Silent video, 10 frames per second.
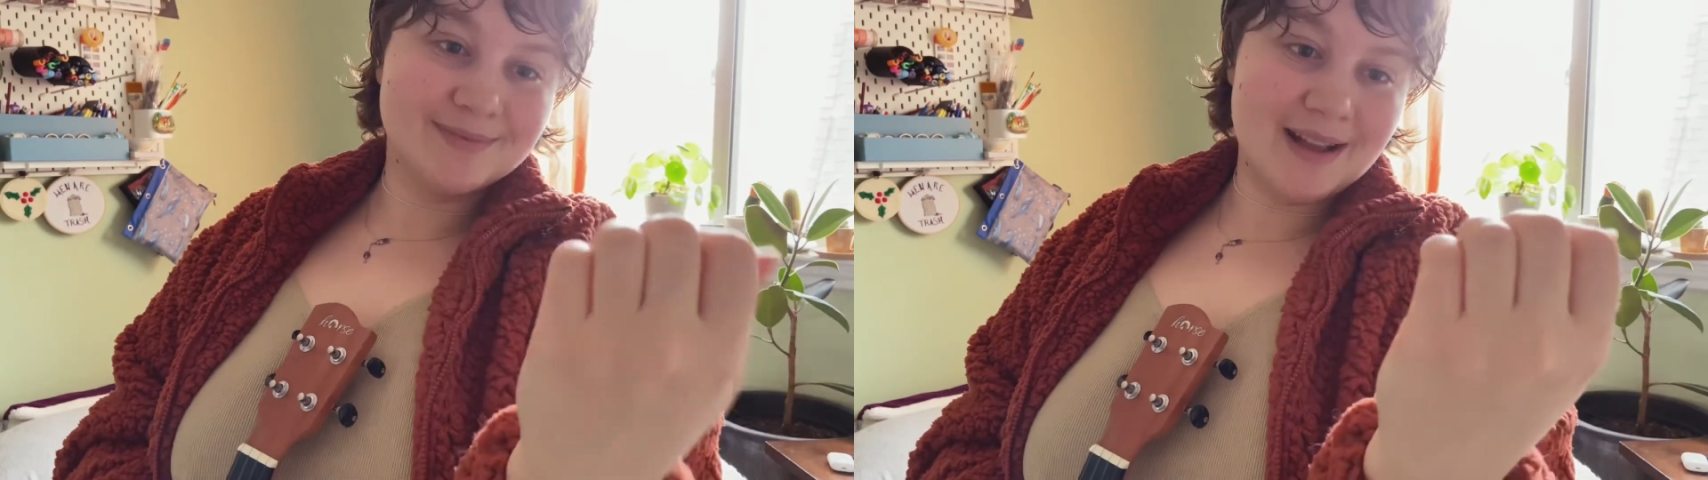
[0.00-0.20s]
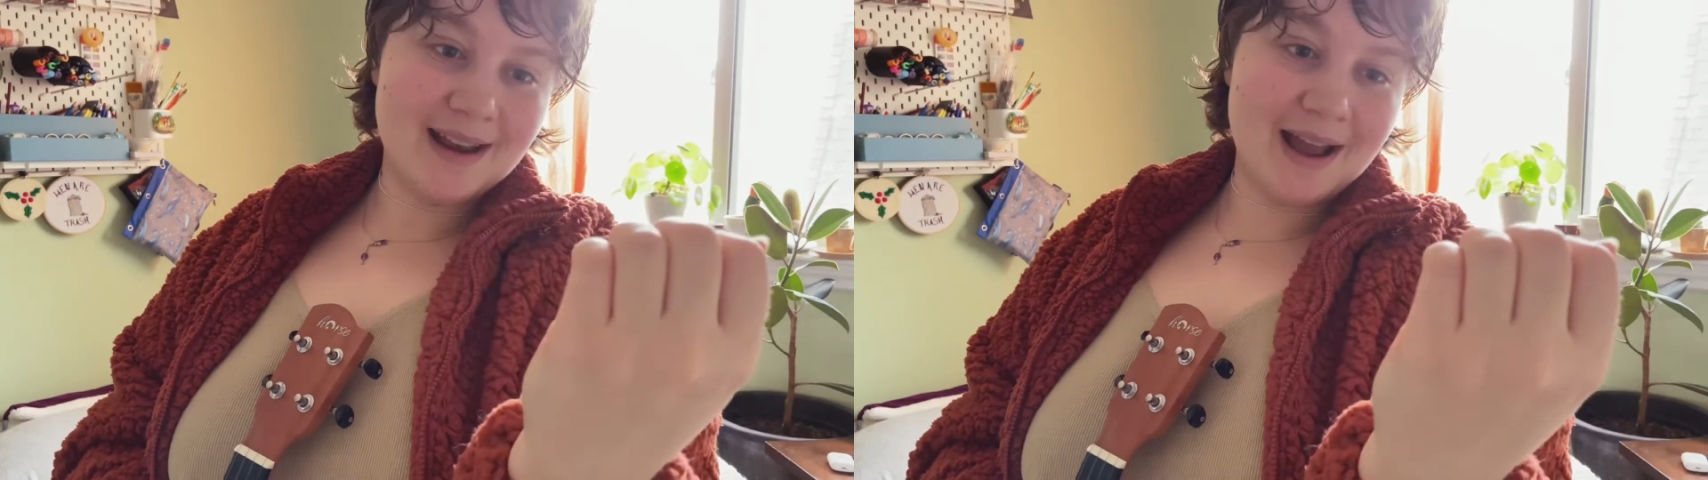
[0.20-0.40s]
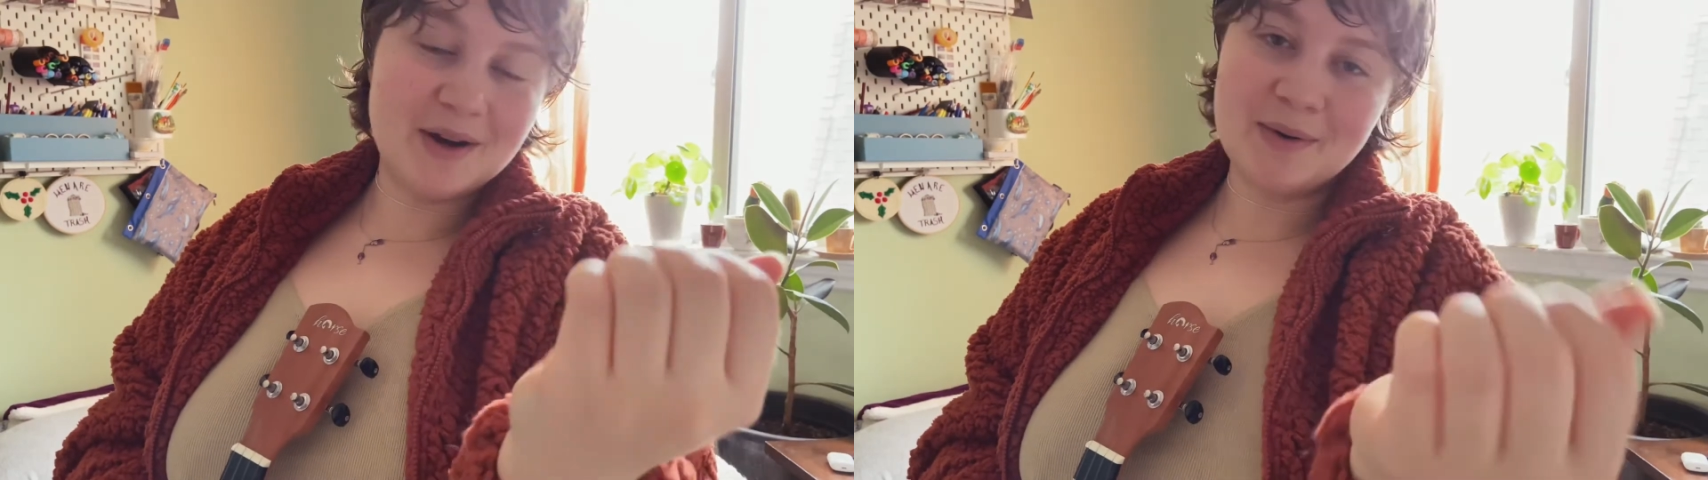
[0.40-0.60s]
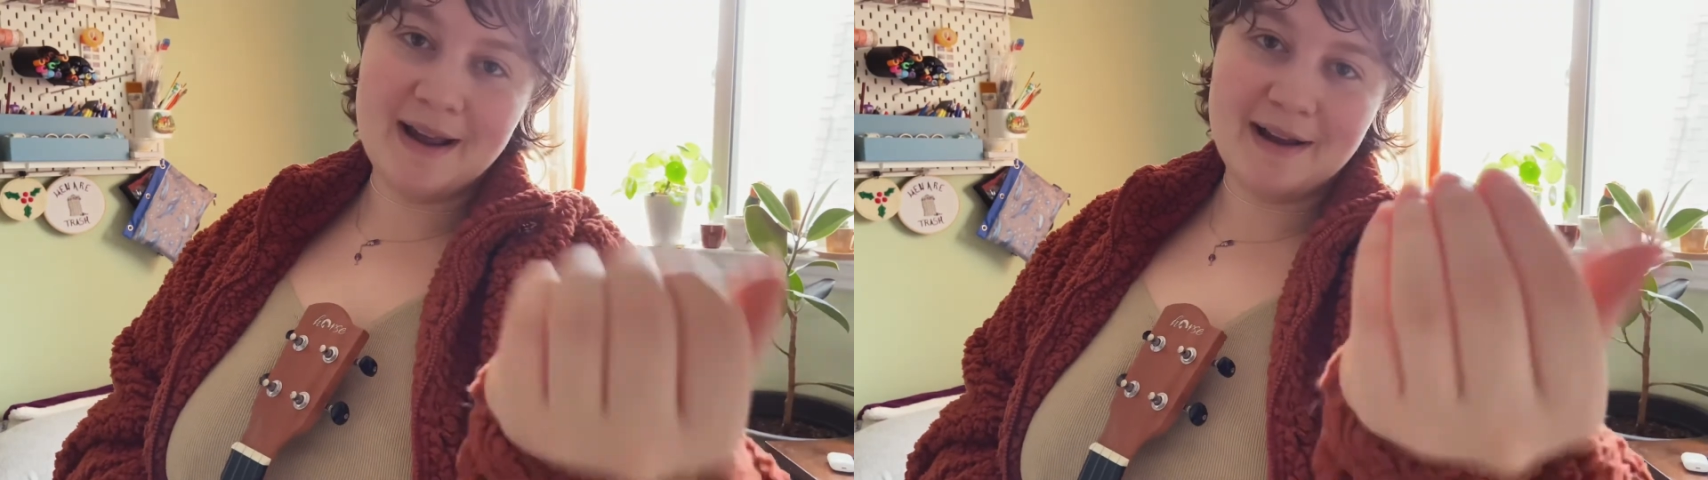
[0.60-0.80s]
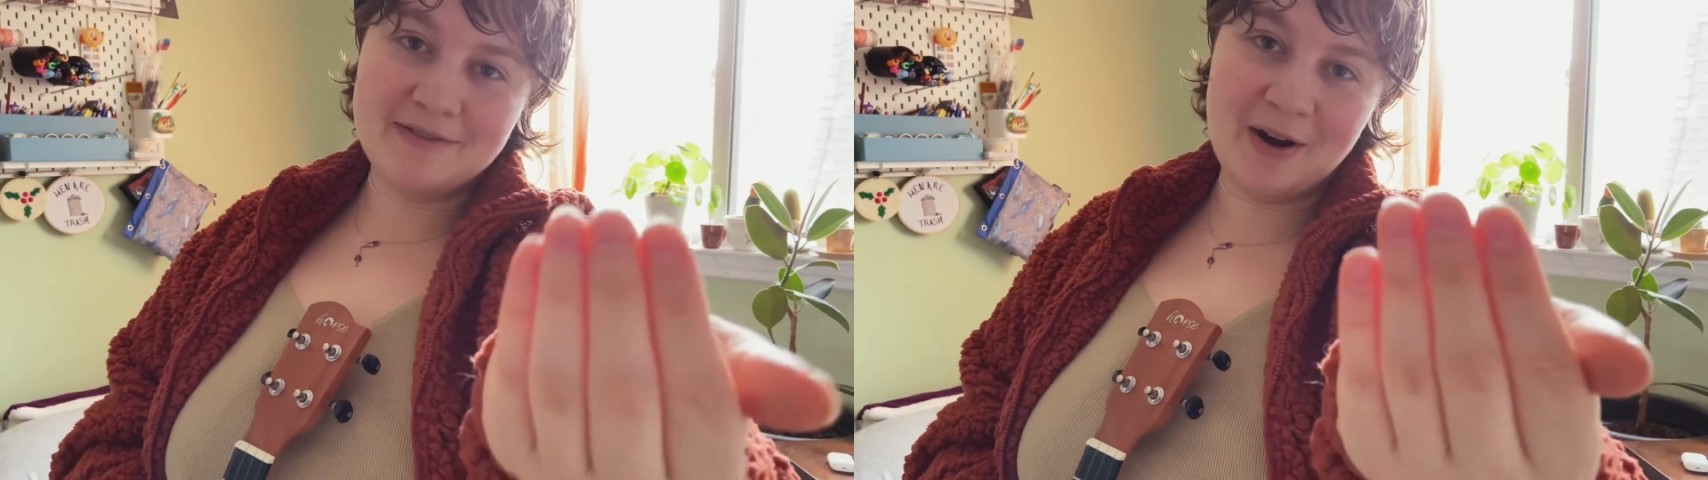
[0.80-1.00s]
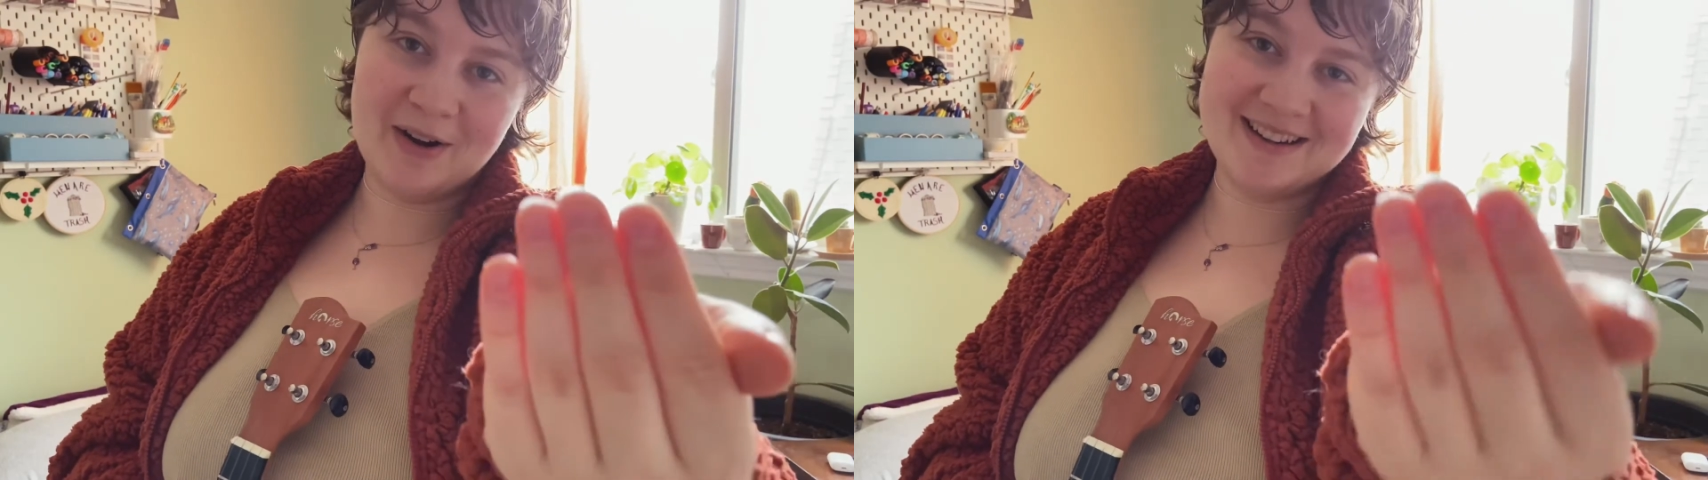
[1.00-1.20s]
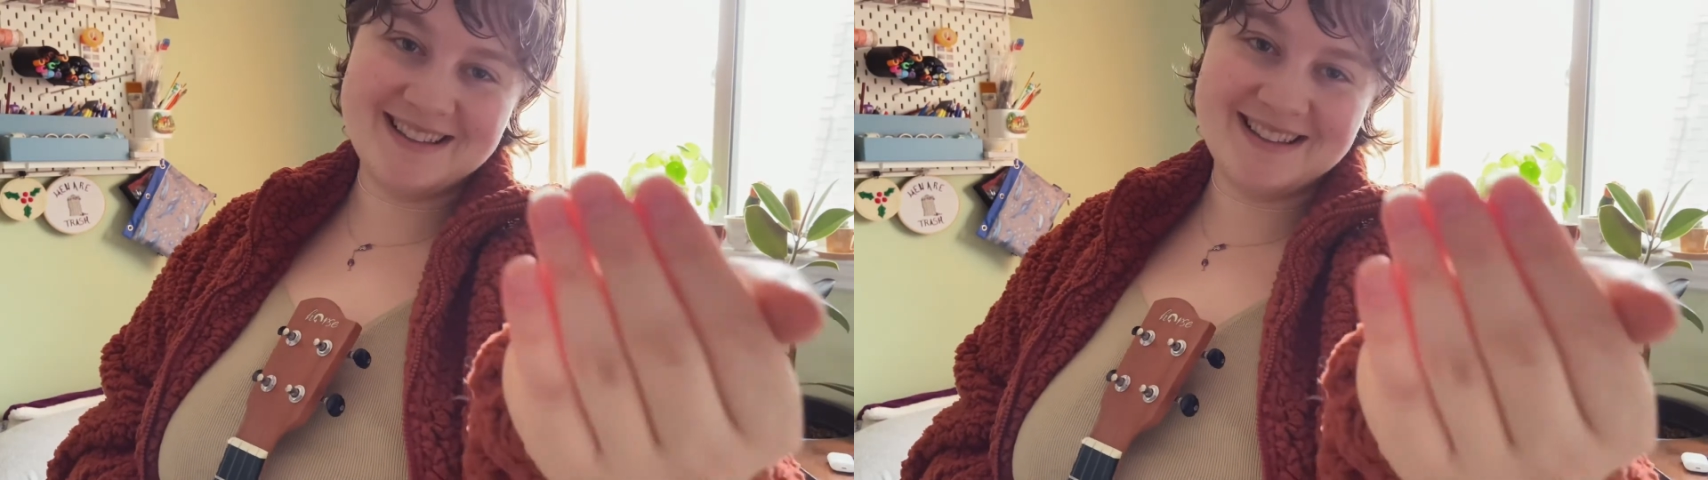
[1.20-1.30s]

and now I have a hard